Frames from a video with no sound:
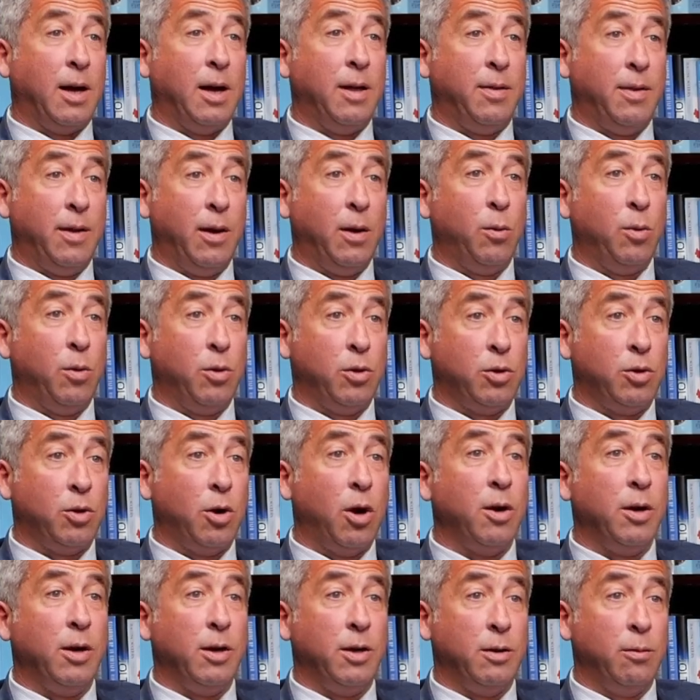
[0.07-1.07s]
I think we're
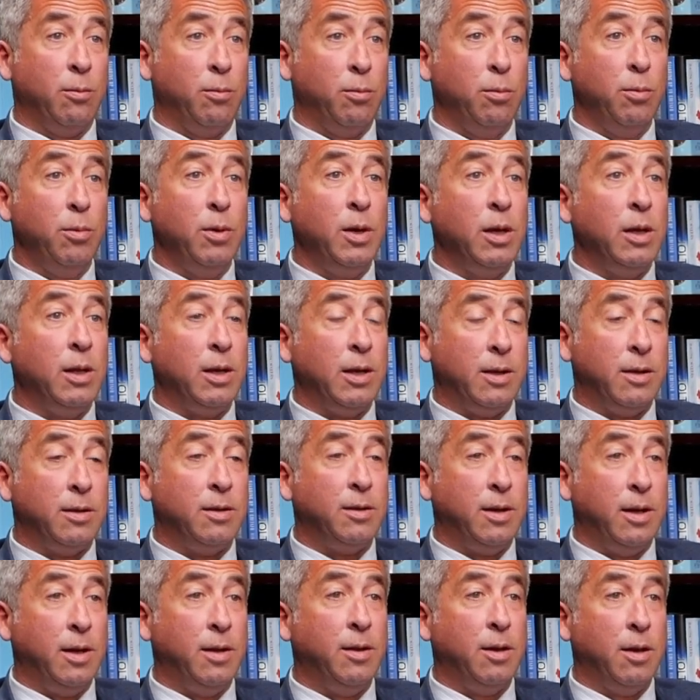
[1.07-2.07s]
starting to really
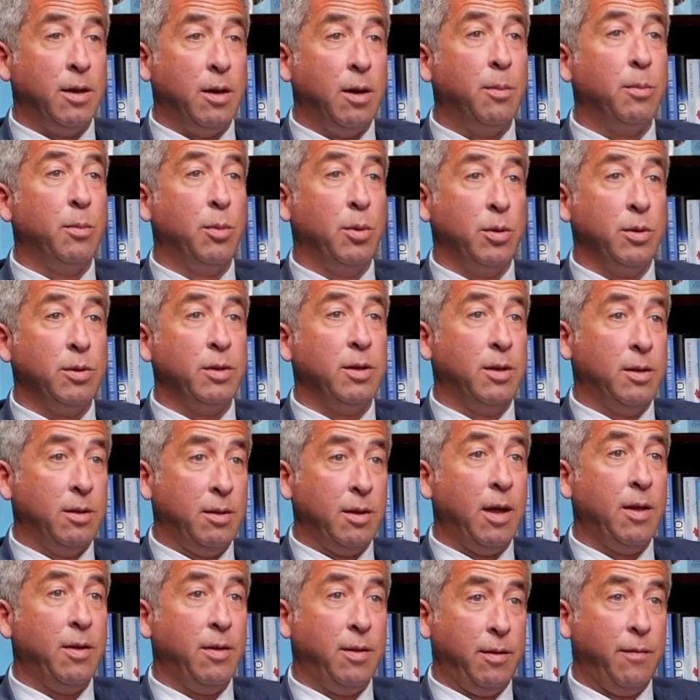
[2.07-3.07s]
see the numbers
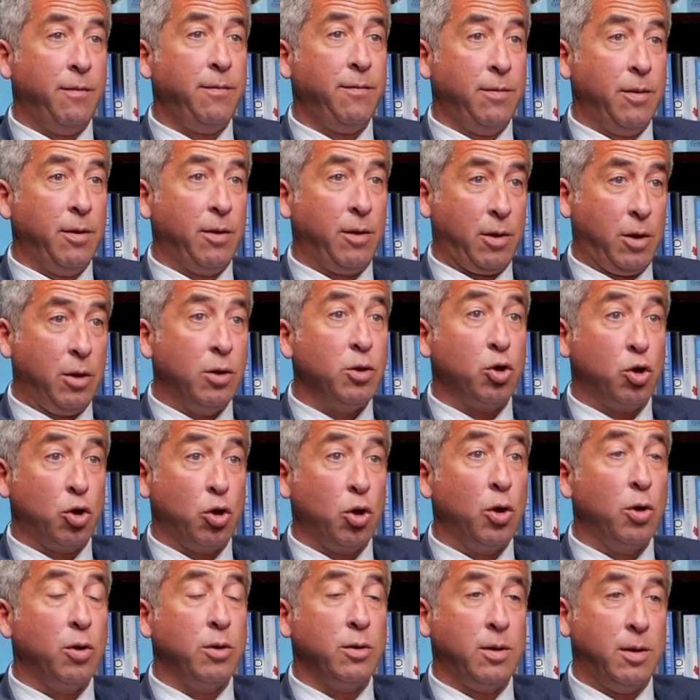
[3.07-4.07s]
and the
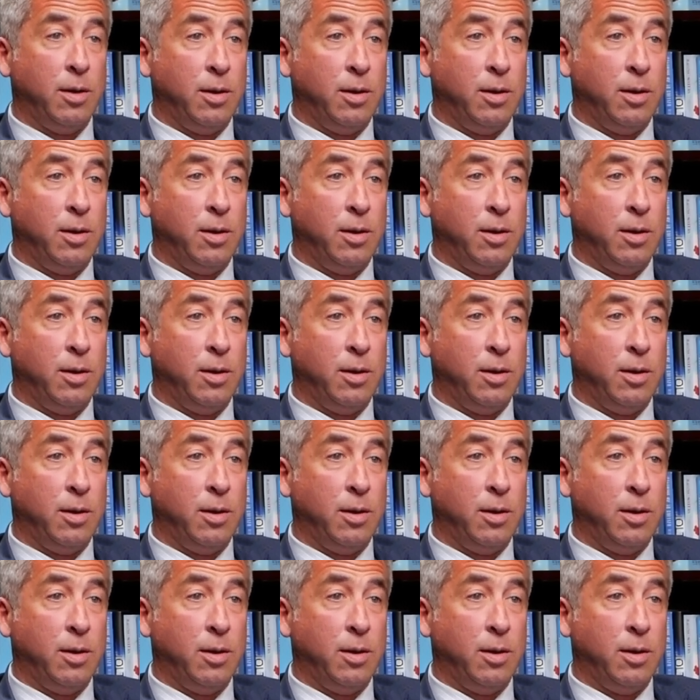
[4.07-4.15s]
concerns